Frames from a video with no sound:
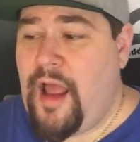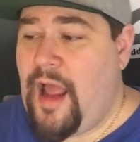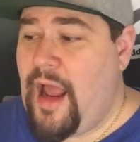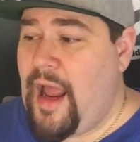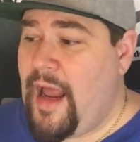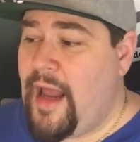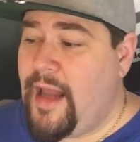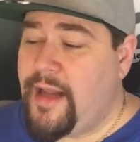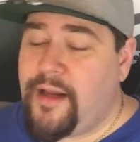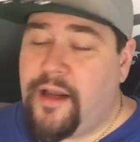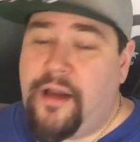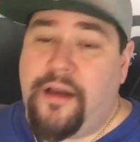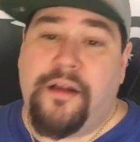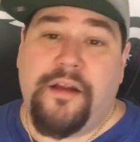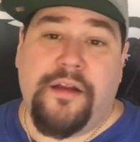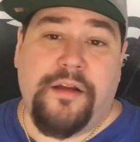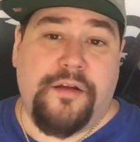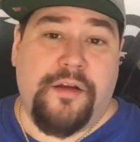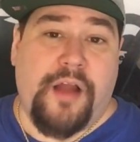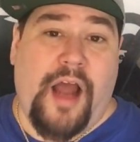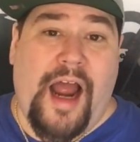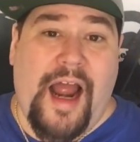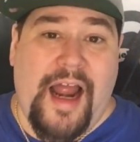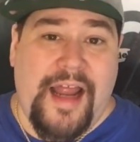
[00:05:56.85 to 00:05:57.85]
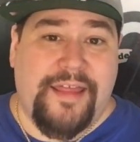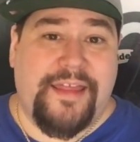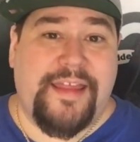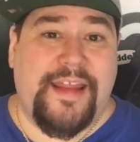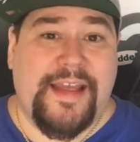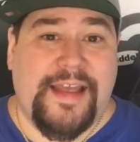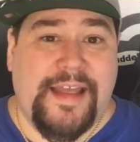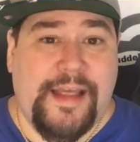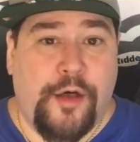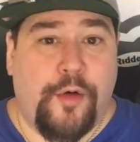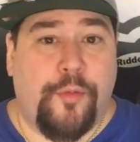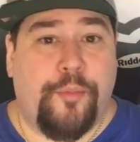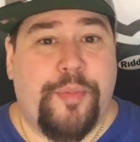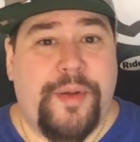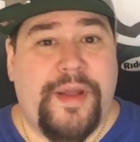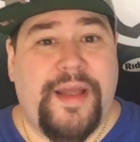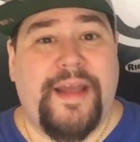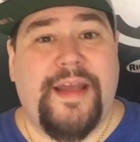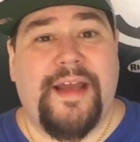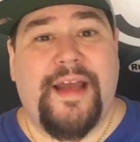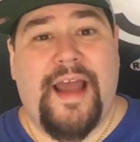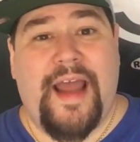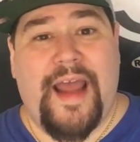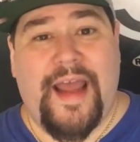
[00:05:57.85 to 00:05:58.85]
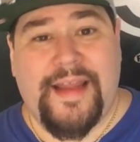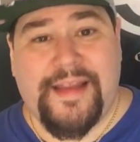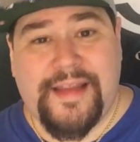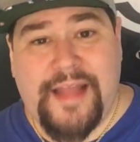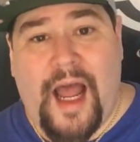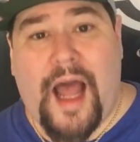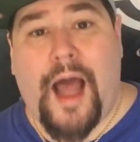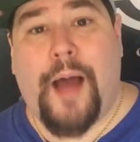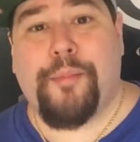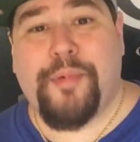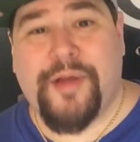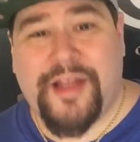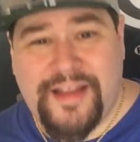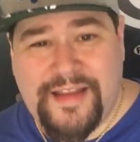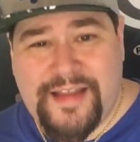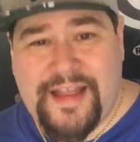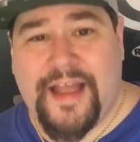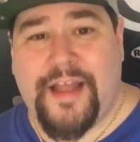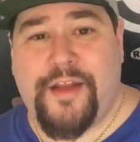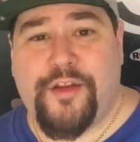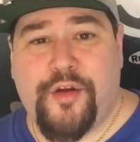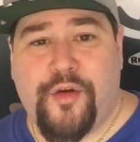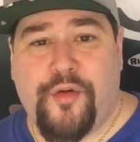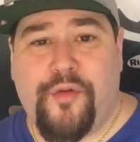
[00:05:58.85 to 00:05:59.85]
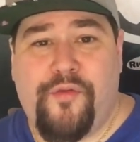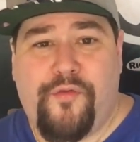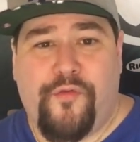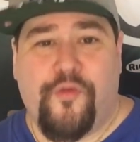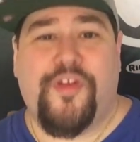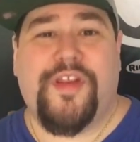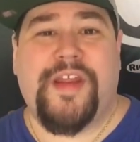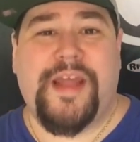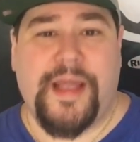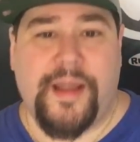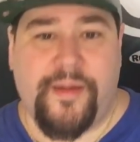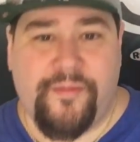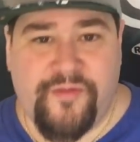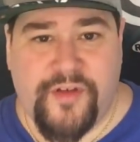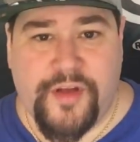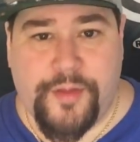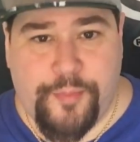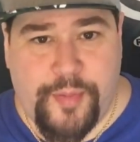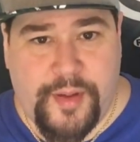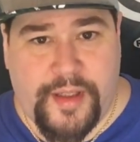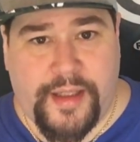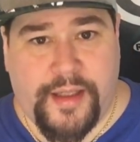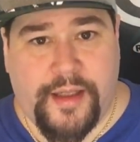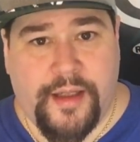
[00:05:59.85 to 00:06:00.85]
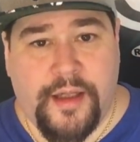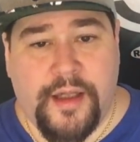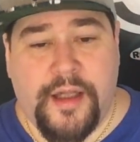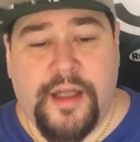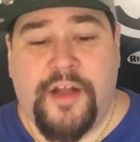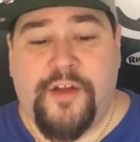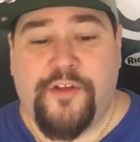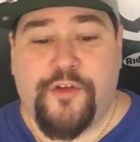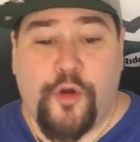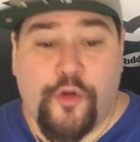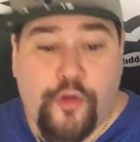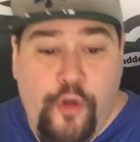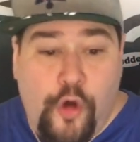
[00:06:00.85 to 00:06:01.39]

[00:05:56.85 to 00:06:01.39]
And I think he'll be a top contender for the MVP. So